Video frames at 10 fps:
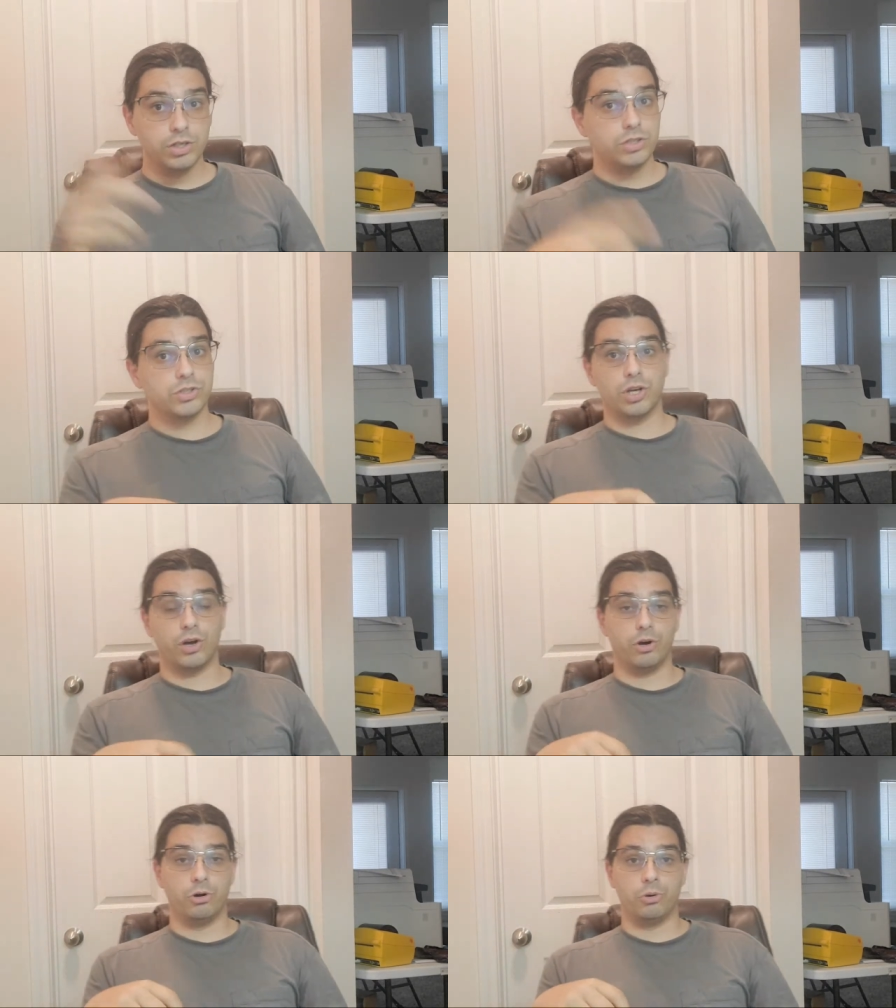
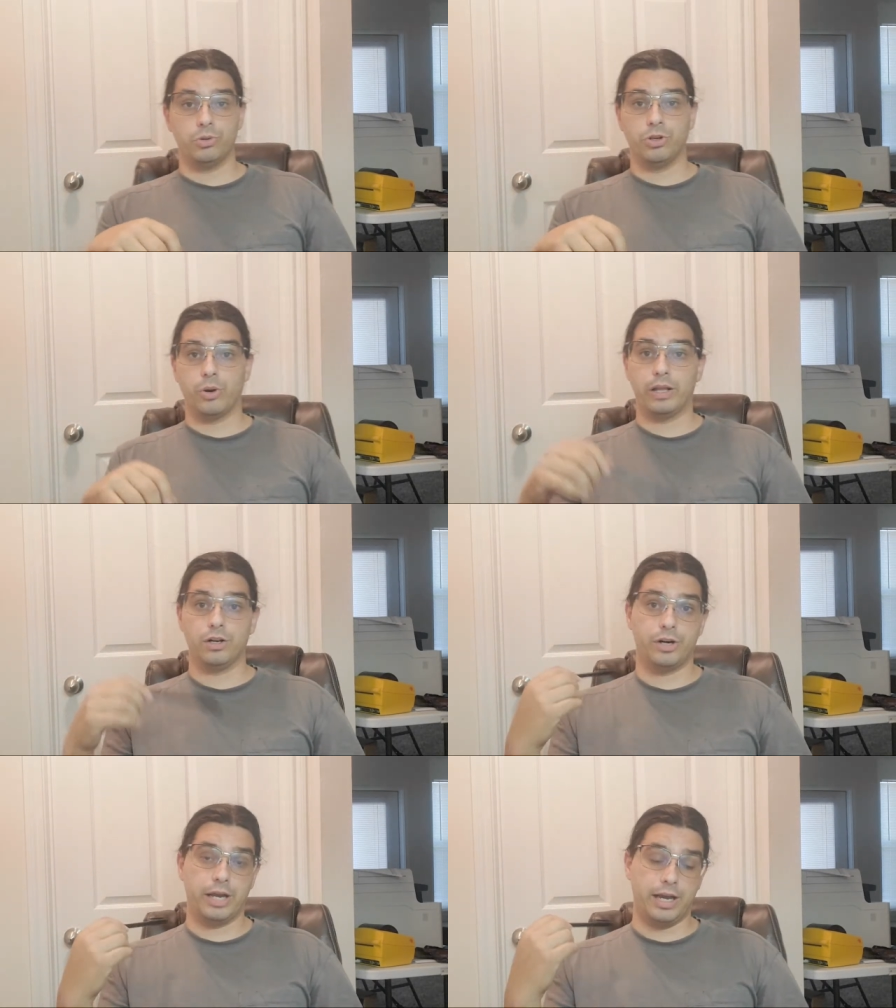So, I
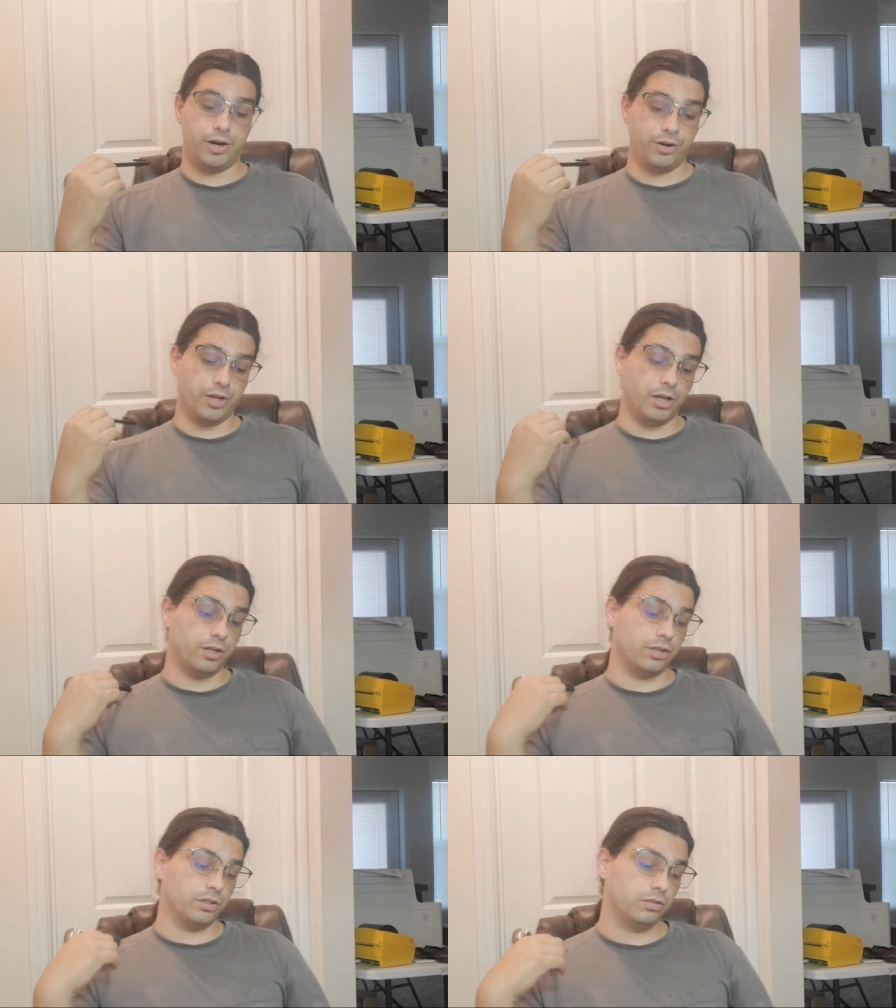learned how
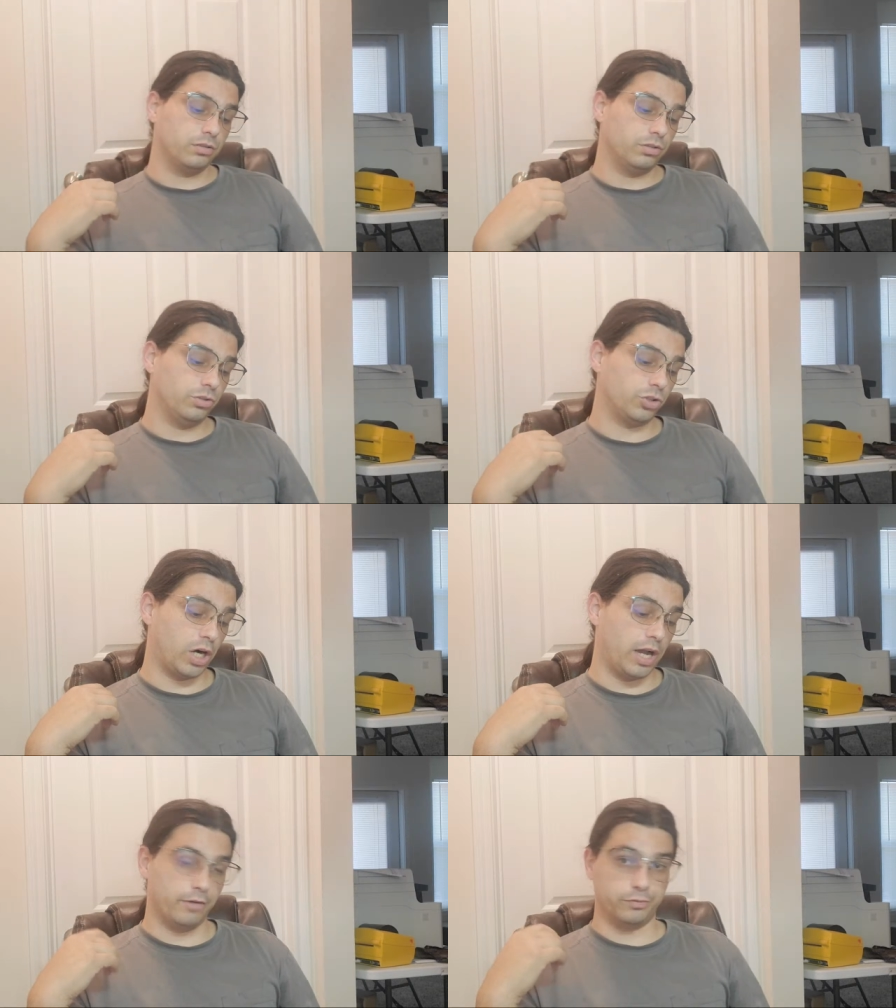to
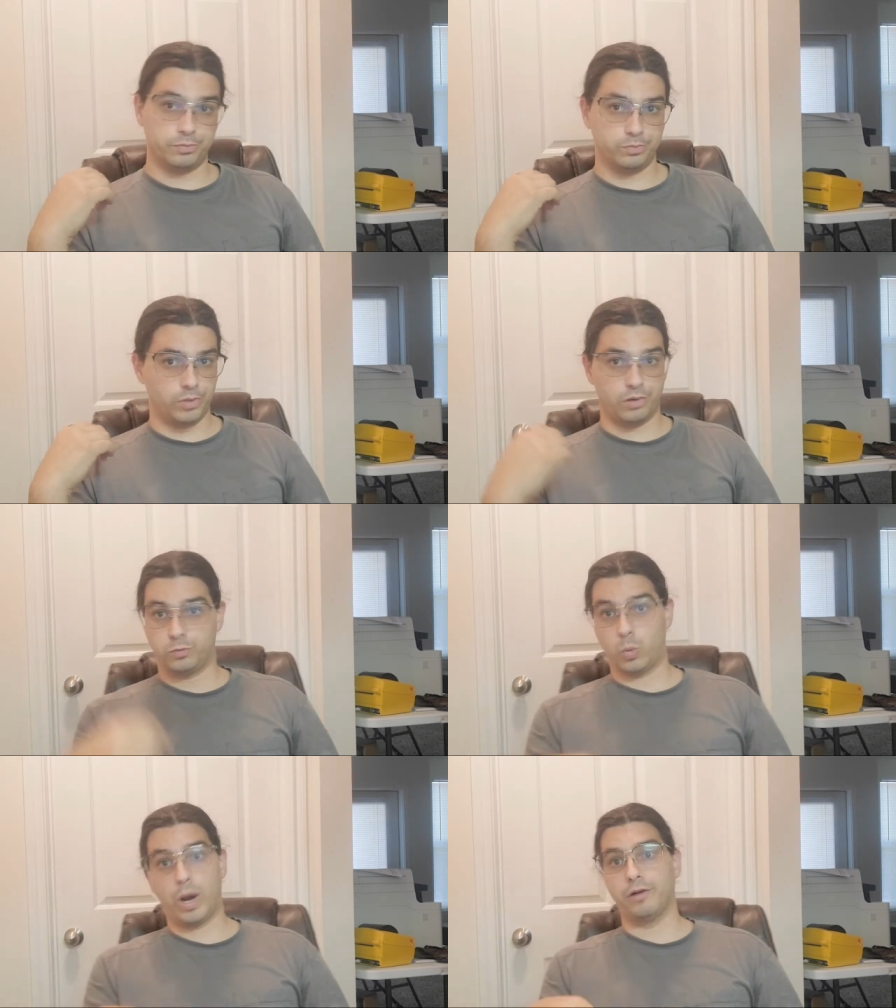drive a
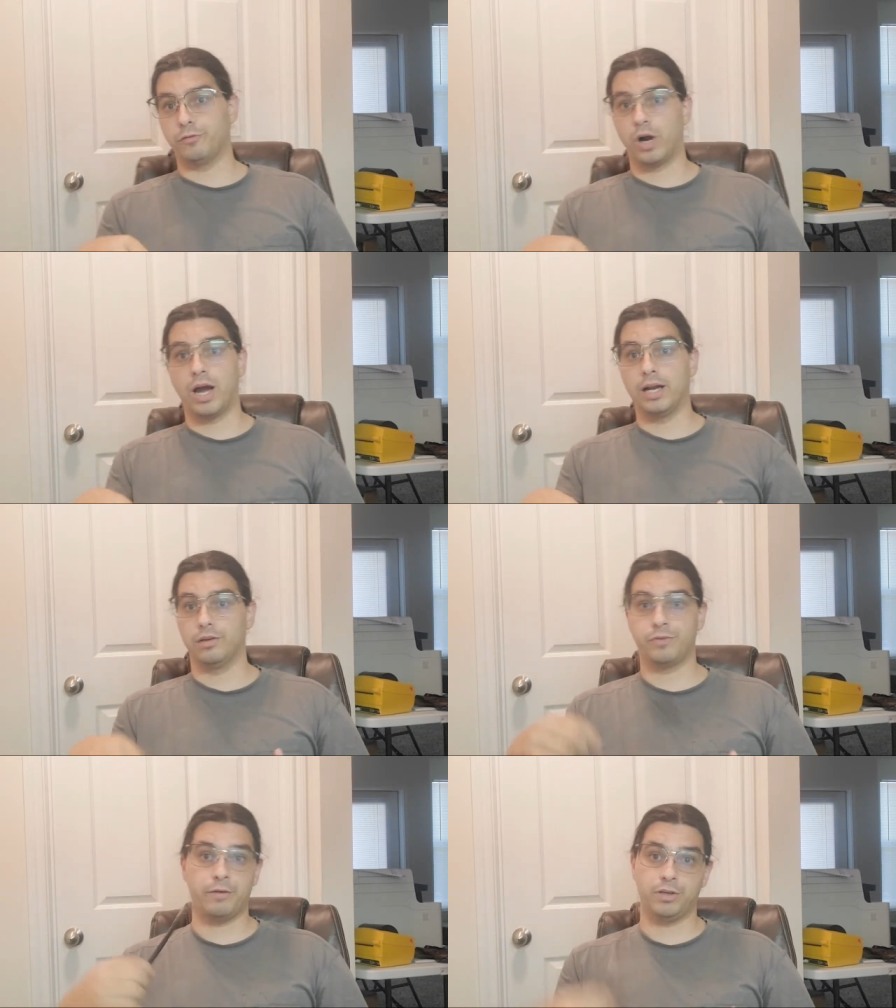wide variety
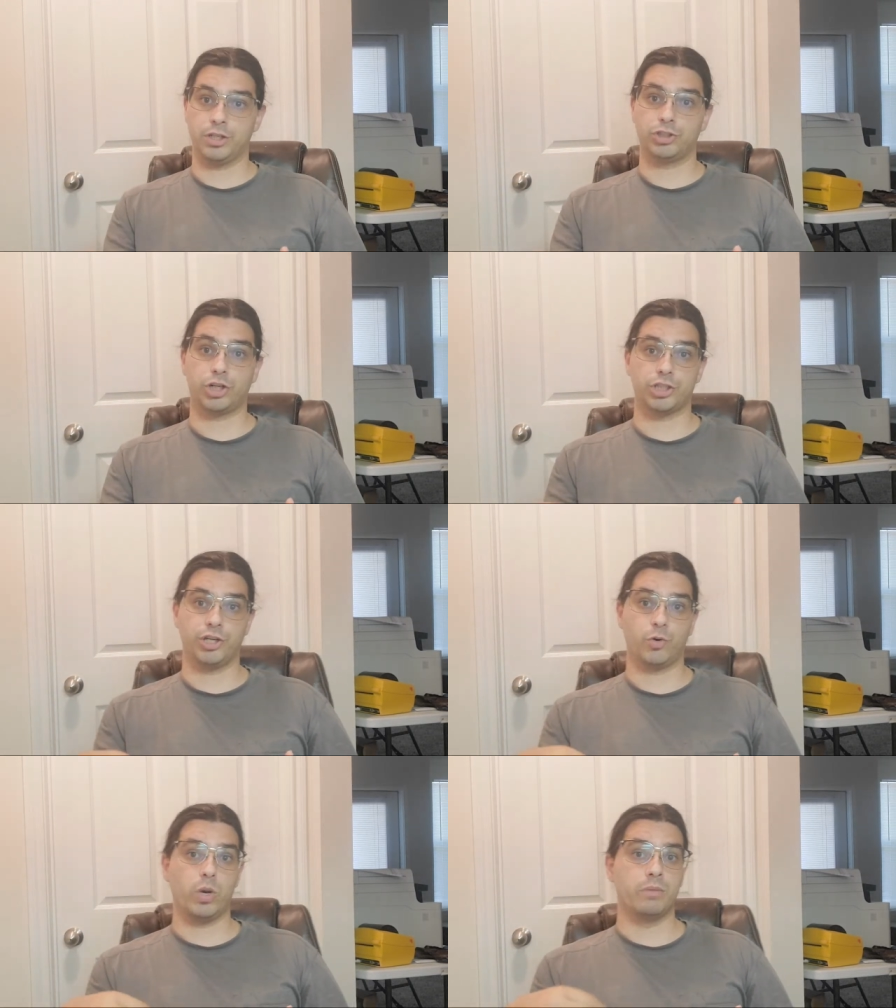of heavy construction
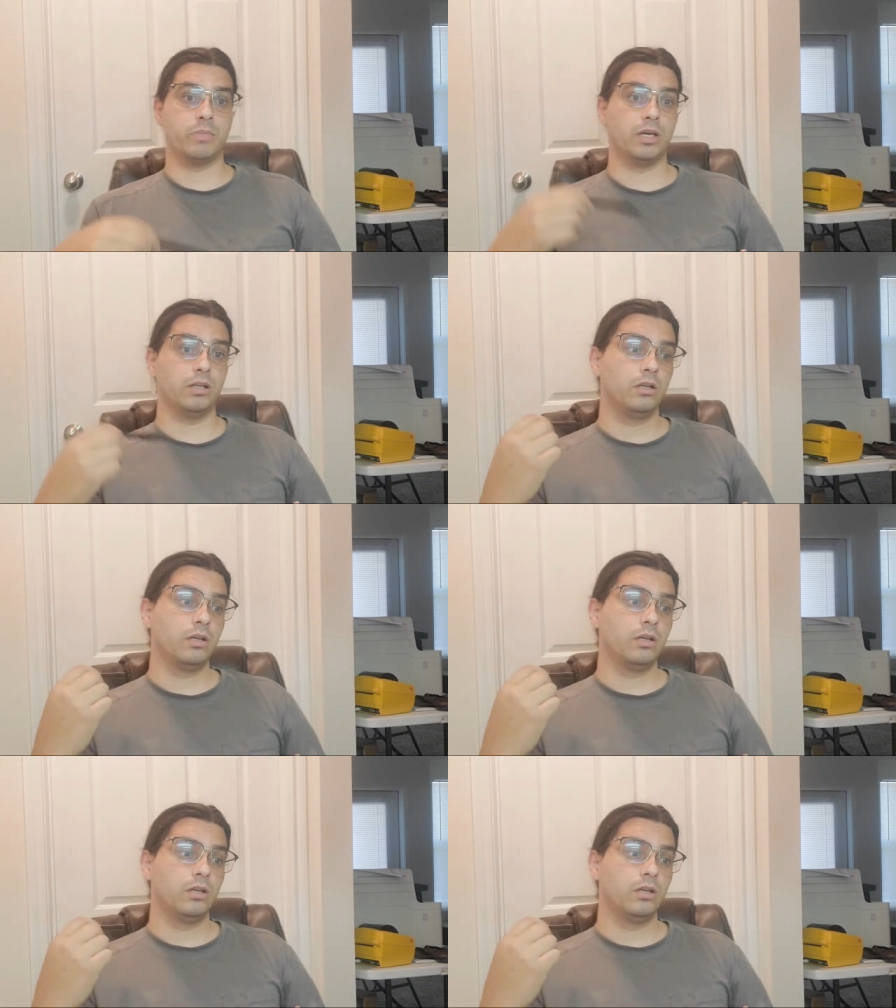equipment,